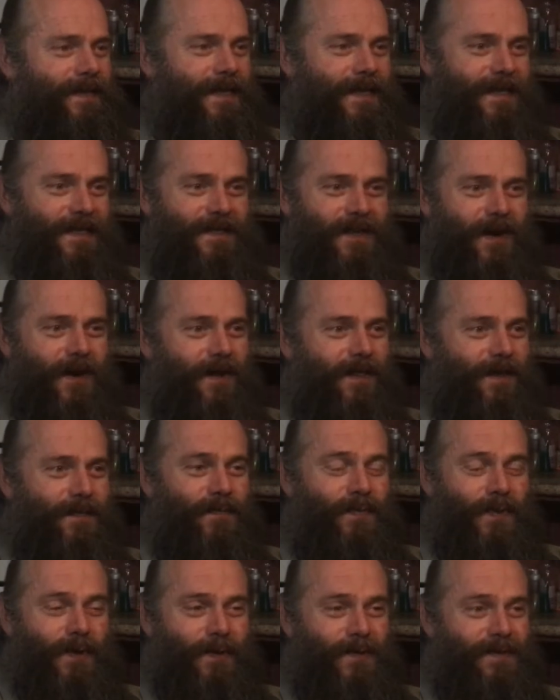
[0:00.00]
it's all a
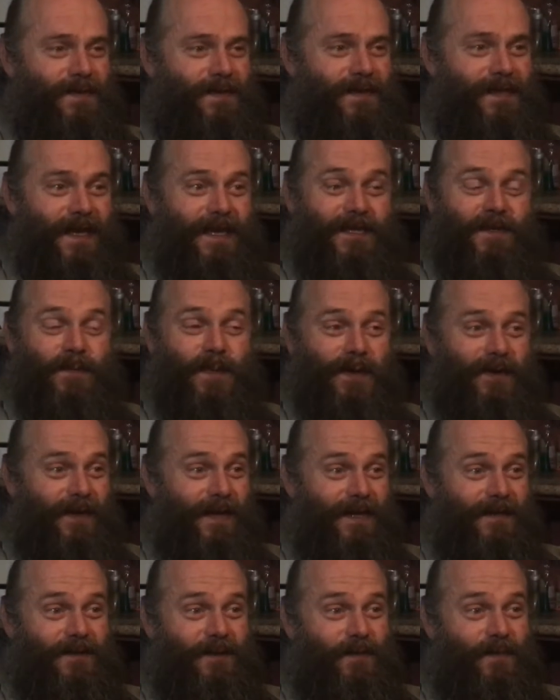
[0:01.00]

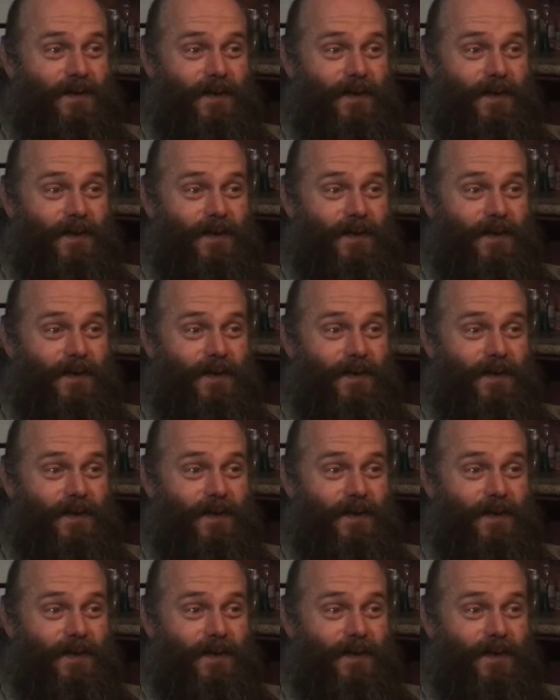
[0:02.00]
experiential